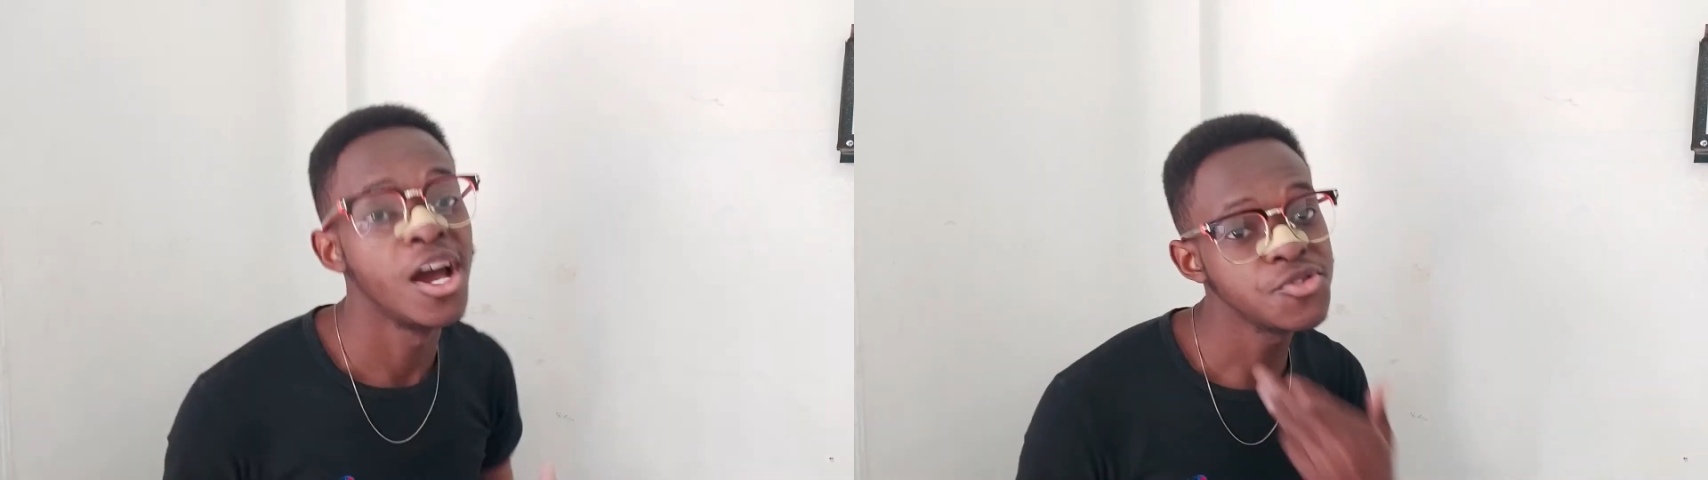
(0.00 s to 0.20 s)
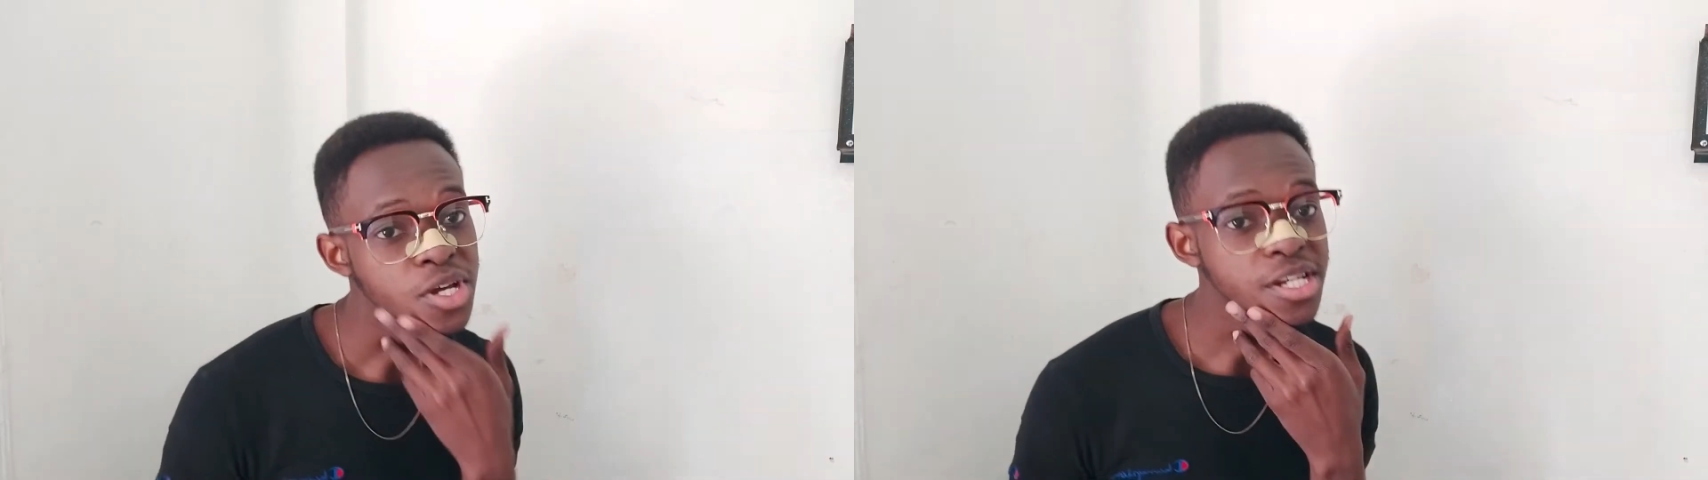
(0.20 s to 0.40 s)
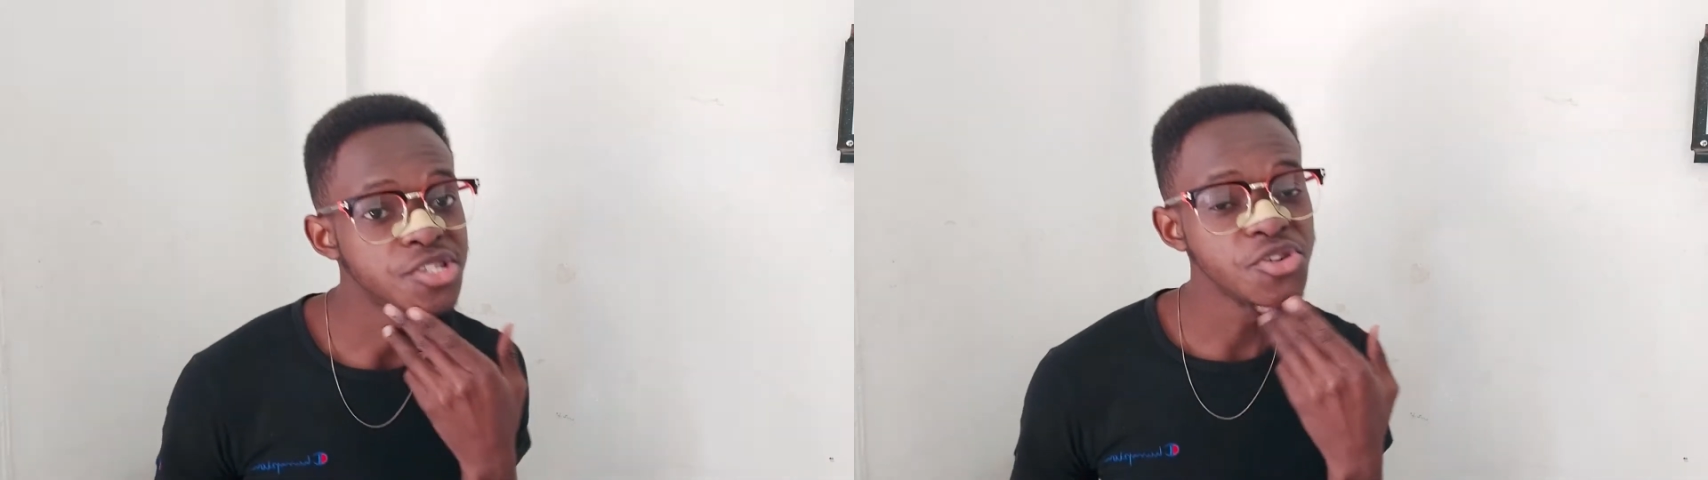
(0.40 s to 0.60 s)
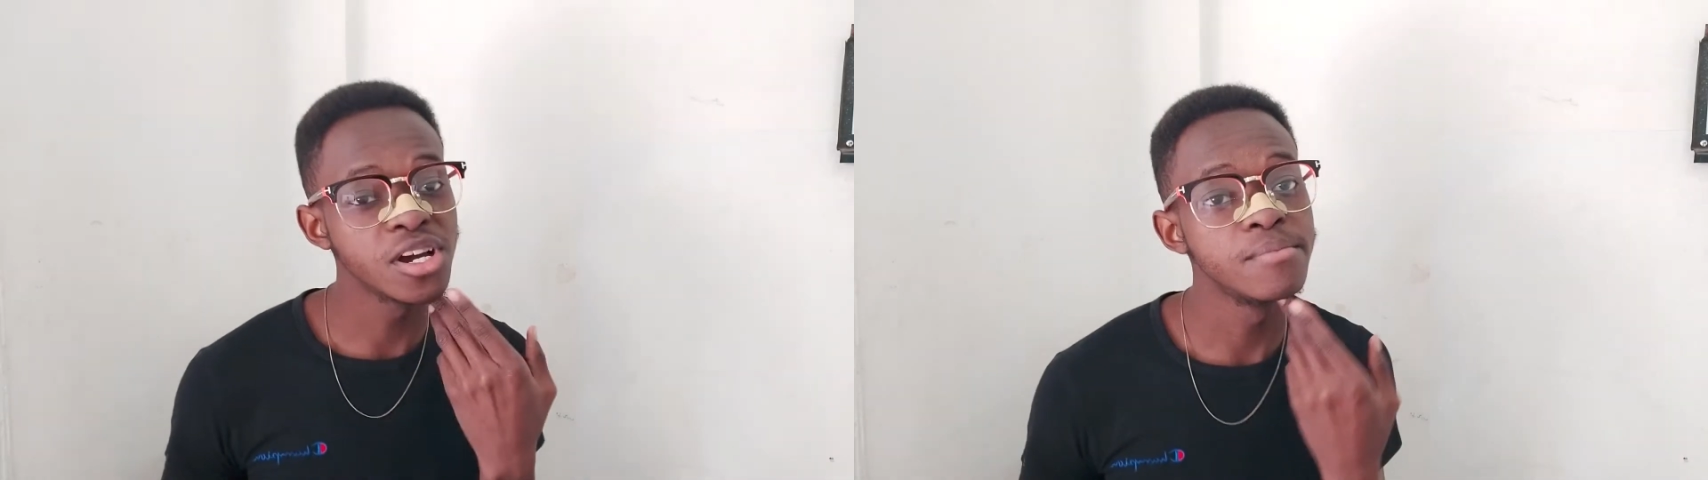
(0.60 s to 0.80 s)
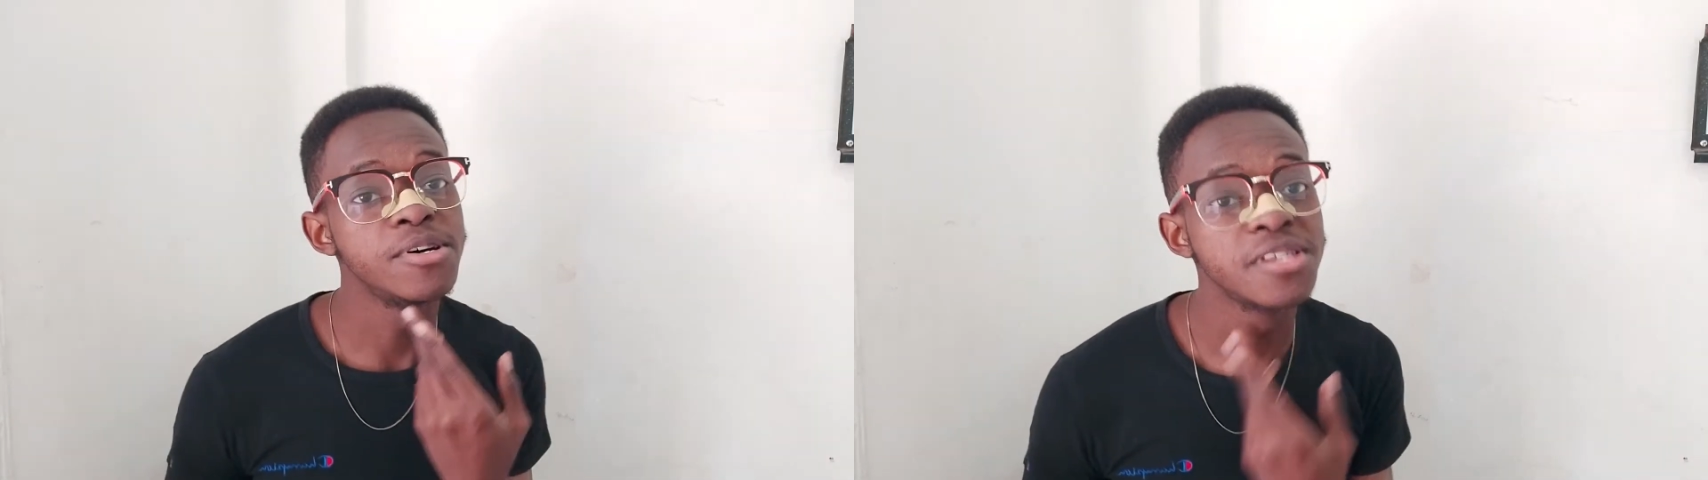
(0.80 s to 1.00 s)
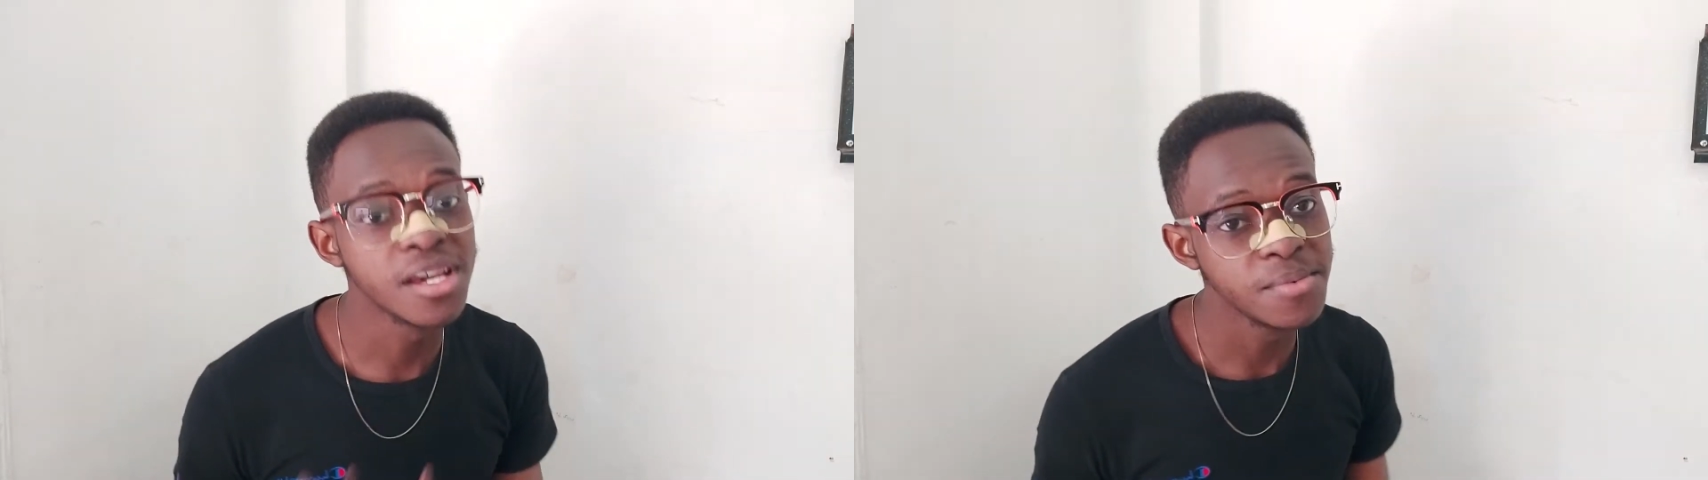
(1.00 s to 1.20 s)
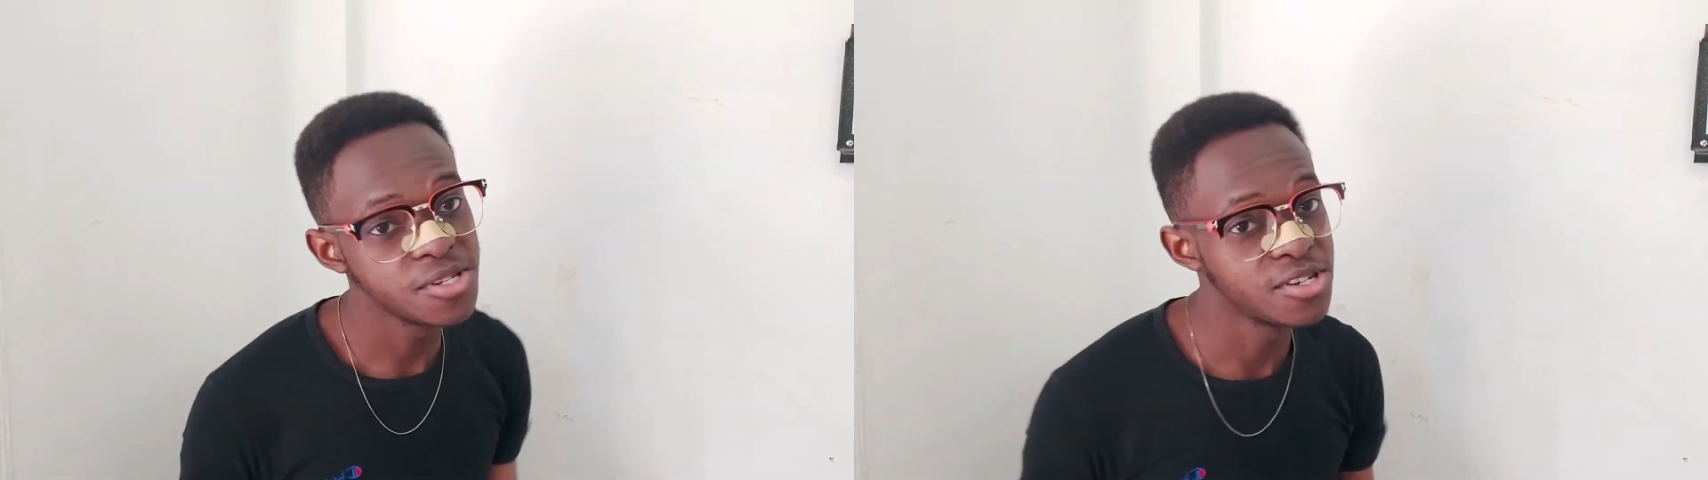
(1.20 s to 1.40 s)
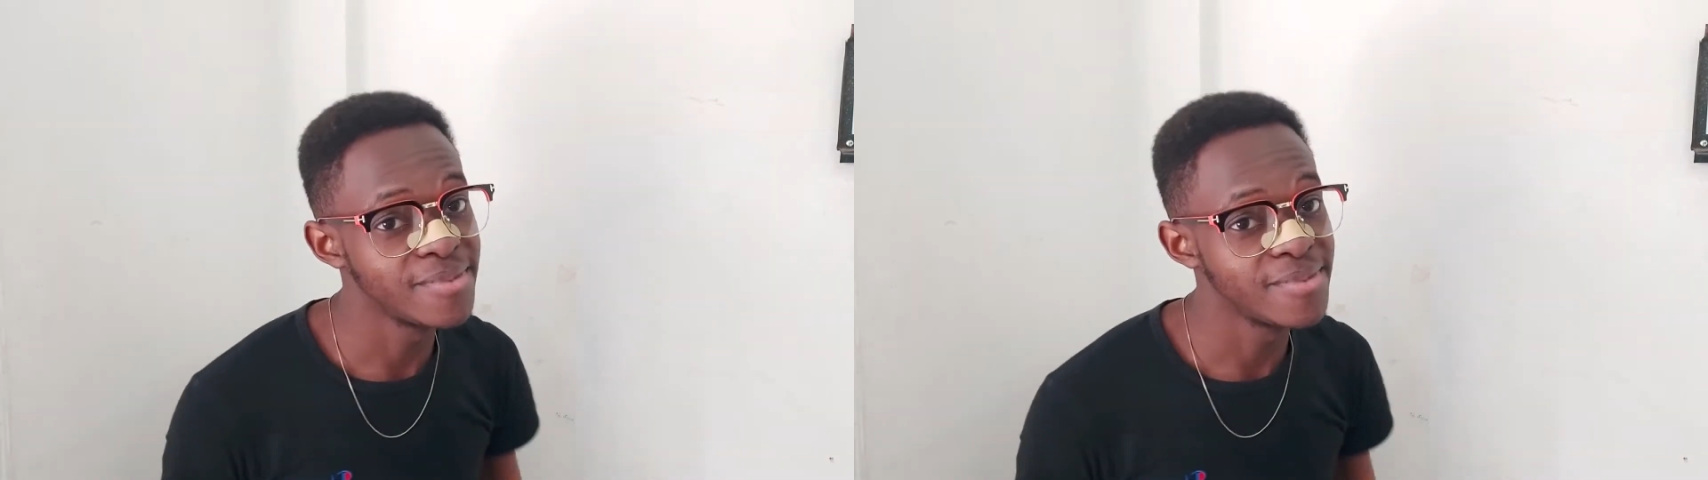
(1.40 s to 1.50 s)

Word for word: I also had a joke about chemistry,